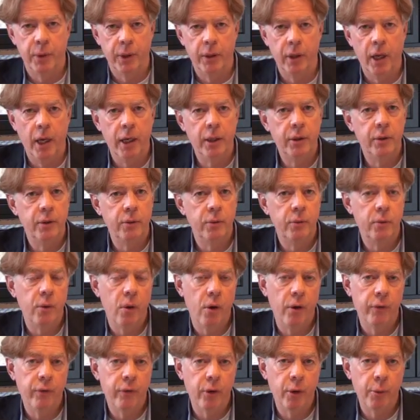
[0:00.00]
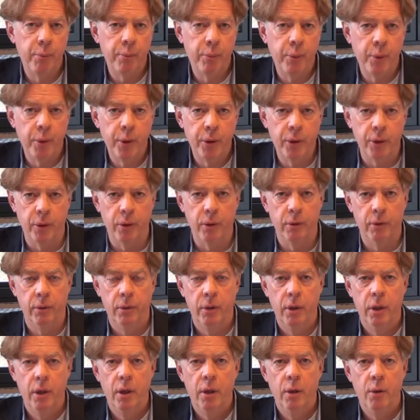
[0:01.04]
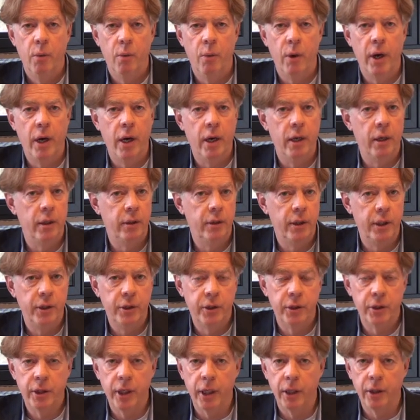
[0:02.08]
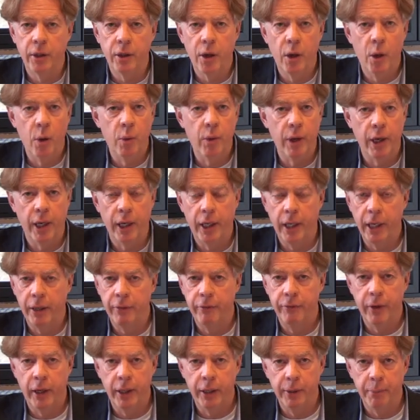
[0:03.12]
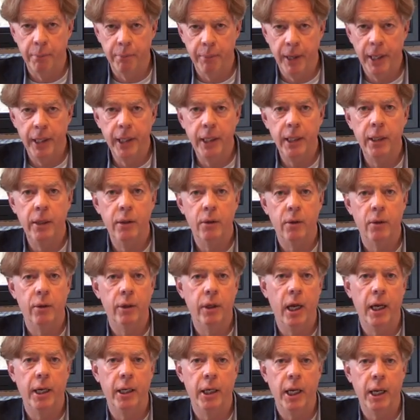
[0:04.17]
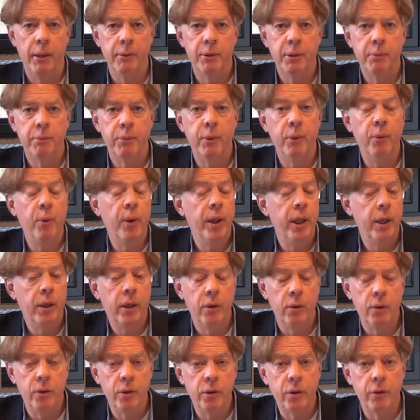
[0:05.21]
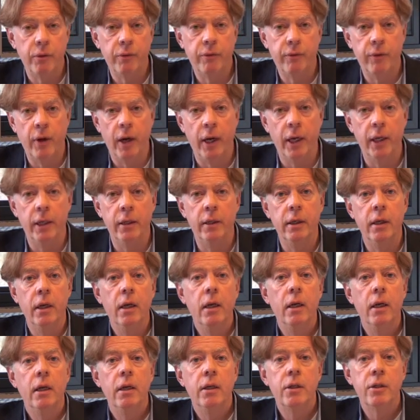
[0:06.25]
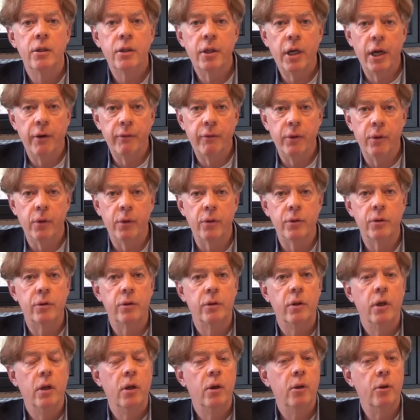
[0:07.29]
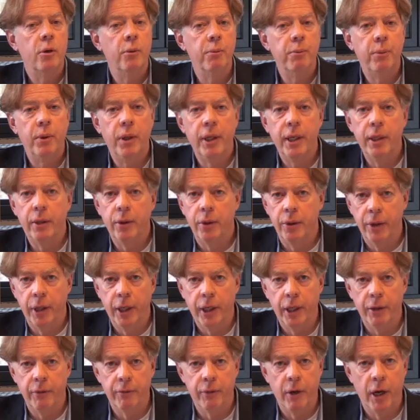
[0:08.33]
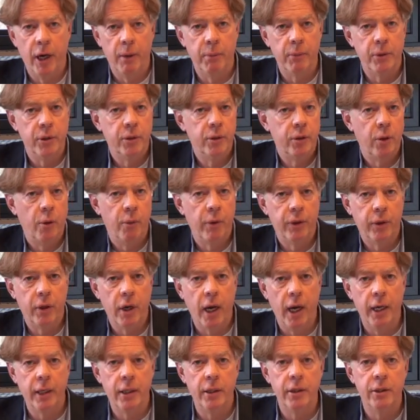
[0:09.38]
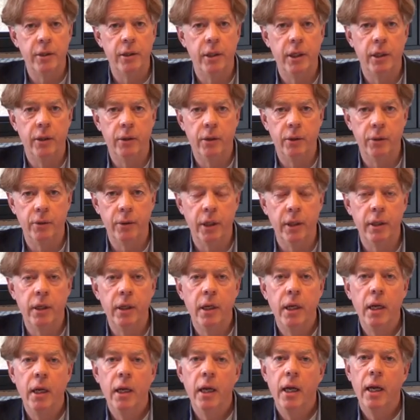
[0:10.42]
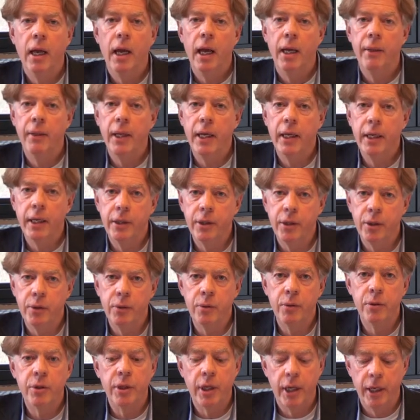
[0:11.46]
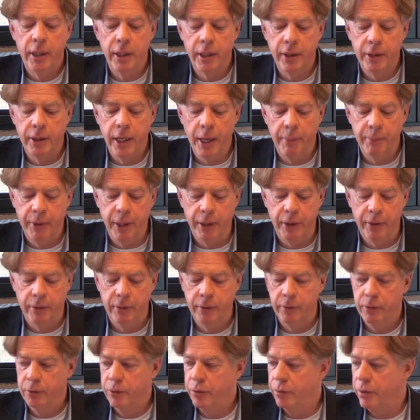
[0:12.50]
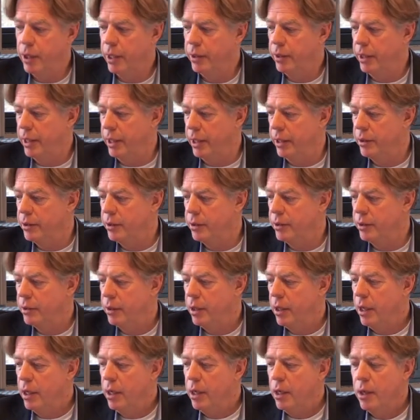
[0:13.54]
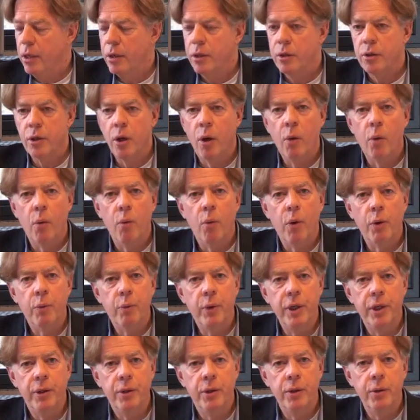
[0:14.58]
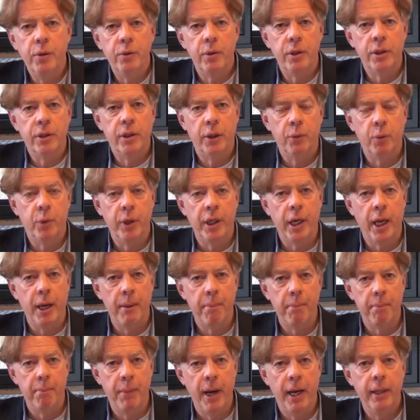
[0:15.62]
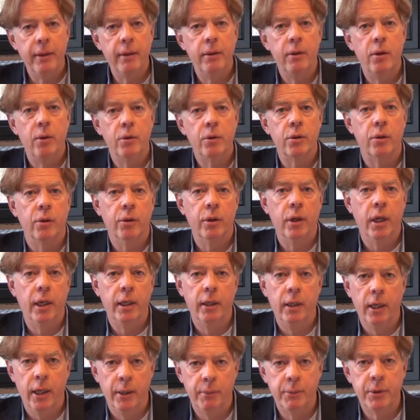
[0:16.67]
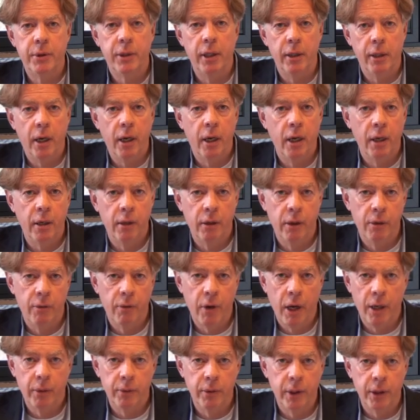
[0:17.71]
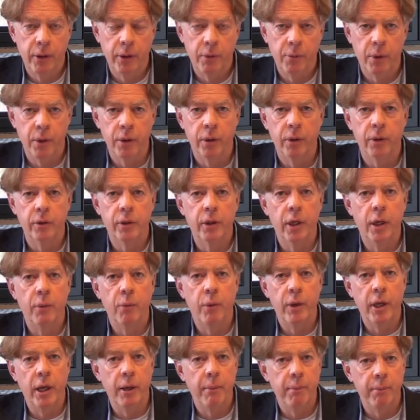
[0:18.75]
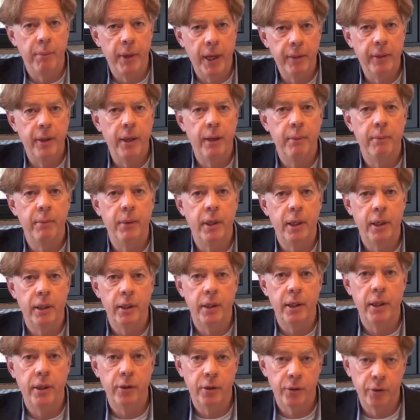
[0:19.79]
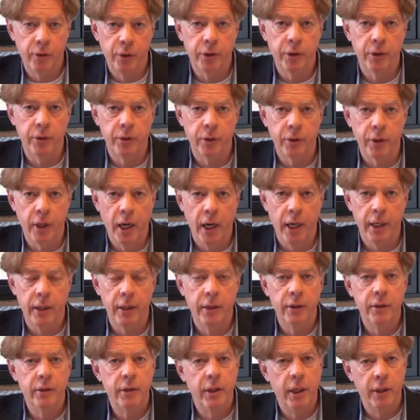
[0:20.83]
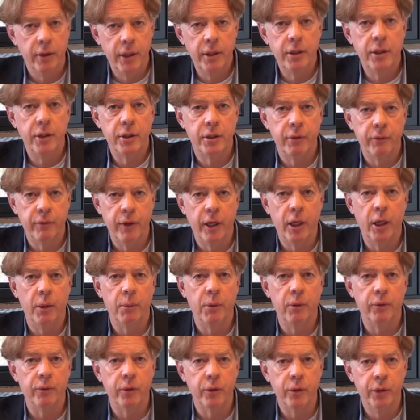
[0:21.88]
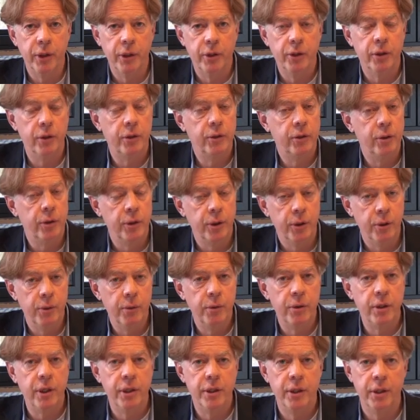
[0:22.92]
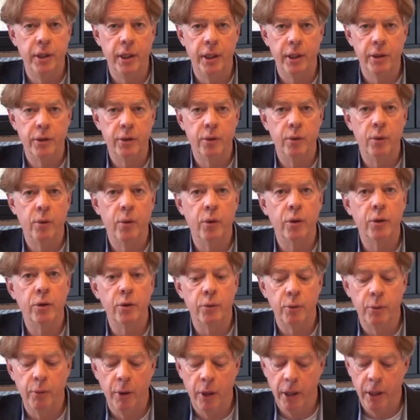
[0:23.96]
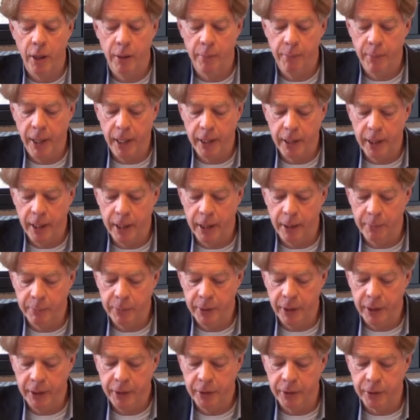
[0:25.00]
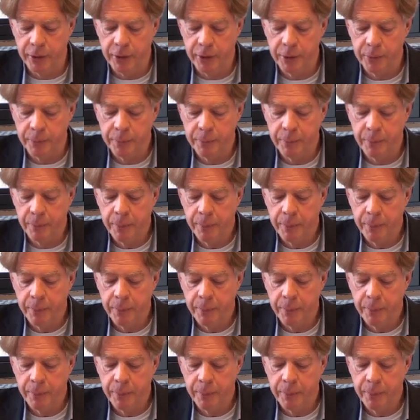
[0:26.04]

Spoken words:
We'd like to offer a portal where teachers can go, where they can find many online labs, but where they can also find scaffolds, complete learning environments, so with guidance included, and they can use and adapt that to their needs. So what we do is that we embed those online labs that are around in the world, and we embed them in instructional guidance, and this is available for teachers to use as it is or to make adaptations.